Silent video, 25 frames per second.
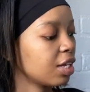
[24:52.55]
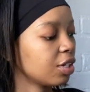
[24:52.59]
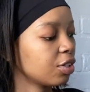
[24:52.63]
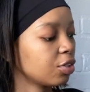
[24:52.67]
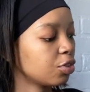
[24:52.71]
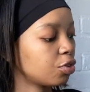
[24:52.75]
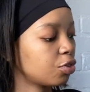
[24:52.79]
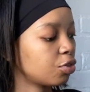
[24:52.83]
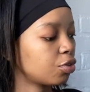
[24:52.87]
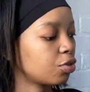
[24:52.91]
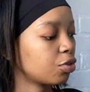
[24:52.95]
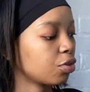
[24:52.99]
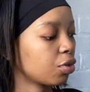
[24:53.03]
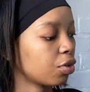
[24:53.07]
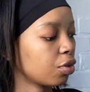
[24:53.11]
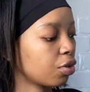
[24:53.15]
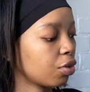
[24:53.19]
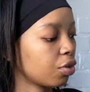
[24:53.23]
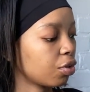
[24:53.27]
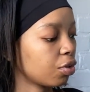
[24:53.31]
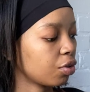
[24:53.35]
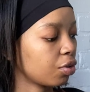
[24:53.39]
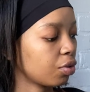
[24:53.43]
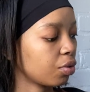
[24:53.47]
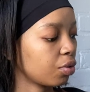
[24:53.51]

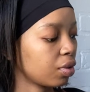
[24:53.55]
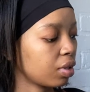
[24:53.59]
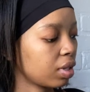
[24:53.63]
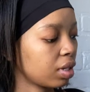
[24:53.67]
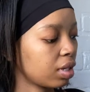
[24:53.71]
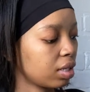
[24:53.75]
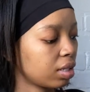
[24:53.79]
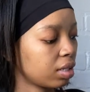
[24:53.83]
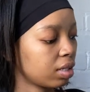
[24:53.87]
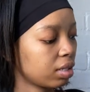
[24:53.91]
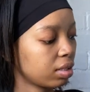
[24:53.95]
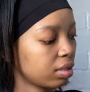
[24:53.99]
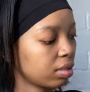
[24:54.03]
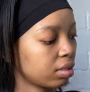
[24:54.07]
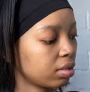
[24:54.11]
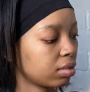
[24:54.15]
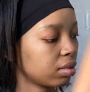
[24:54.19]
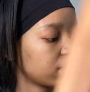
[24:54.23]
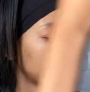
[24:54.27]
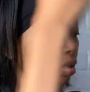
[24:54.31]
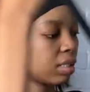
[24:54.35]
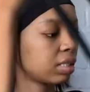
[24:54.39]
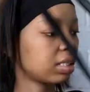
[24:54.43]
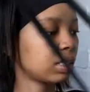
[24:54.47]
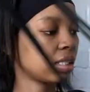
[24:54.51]
so
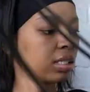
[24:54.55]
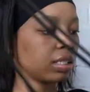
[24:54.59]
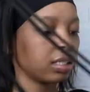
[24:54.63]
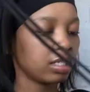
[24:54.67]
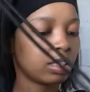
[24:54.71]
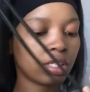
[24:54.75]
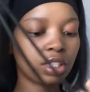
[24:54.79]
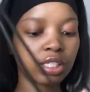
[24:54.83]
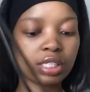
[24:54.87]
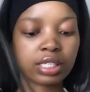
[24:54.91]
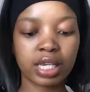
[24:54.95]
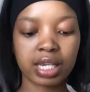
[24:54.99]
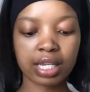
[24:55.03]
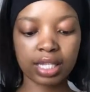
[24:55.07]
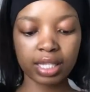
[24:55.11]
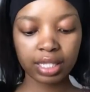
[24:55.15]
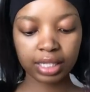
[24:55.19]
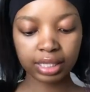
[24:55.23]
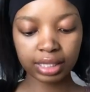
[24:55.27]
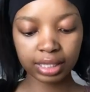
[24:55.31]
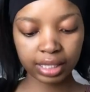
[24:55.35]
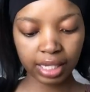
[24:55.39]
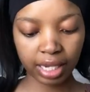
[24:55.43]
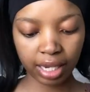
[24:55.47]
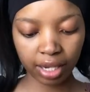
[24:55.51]
I still need to take
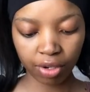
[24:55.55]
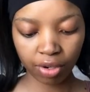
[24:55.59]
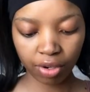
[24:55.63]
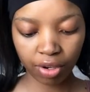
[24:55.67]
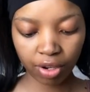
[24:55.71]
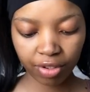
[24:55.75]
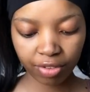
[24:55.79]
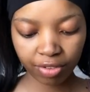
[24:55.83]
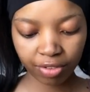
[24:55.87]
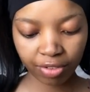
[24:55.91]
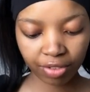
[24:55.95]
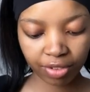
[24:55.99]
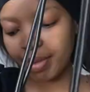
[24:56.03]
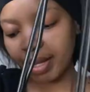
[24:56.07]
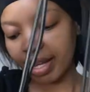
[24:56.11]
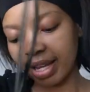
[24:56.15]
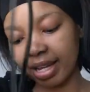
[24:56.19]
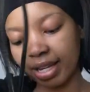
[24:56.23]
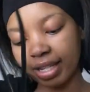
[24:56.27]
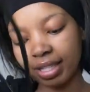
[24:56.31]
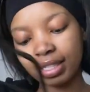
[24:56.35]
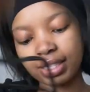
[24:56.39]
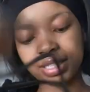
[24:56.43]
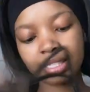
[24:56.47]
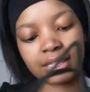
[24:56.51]
this tag off,
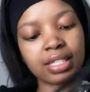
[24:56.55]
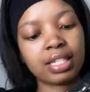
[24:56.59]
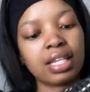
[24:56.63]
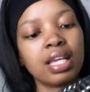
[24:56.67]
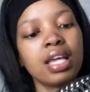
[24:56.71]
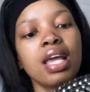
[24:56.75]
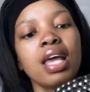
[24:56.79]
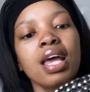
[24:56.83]
but